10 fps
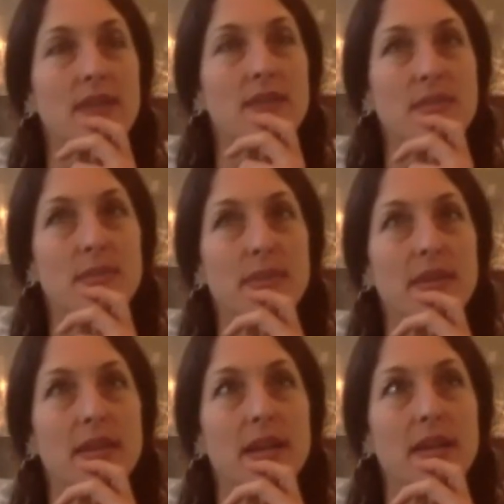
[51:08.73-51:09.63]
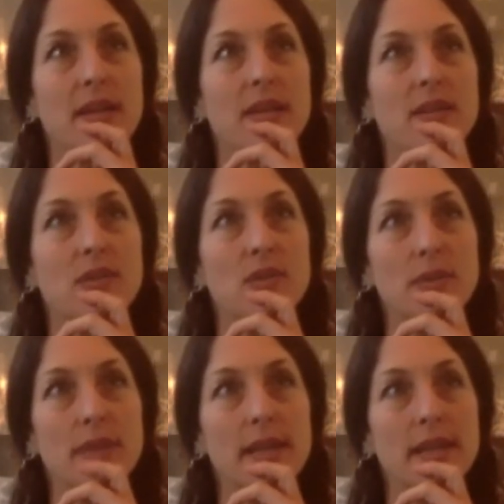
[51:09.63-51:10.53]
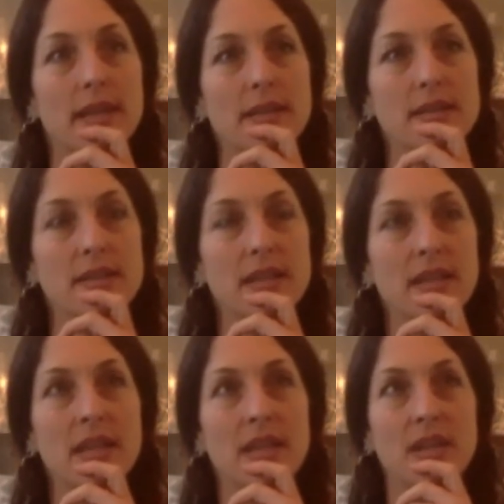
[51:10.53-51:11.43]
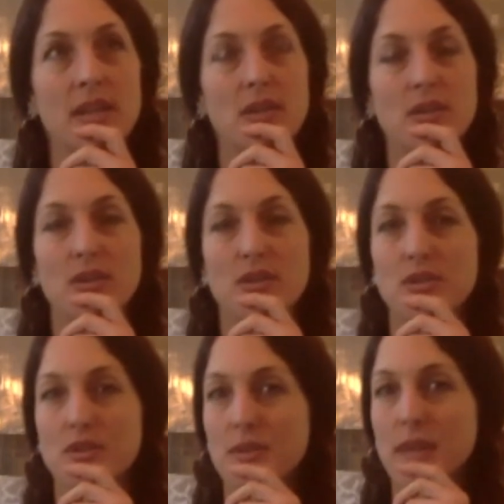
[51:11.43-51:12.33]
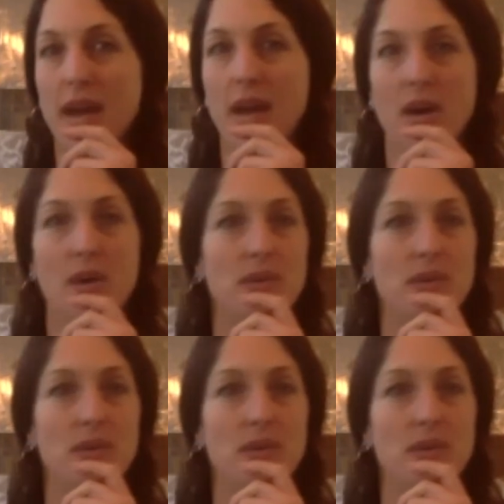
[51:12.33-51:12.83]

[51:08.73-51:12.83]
of something that I could give you ladies that you can do now.